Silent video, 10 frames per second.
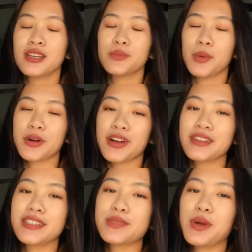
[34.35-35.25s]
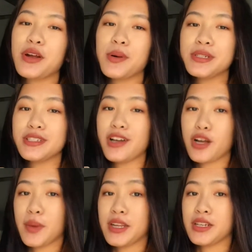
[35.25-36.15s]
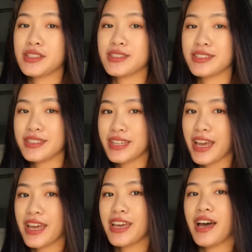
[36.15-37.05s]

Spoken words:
But regardless, we are going to talk about it today.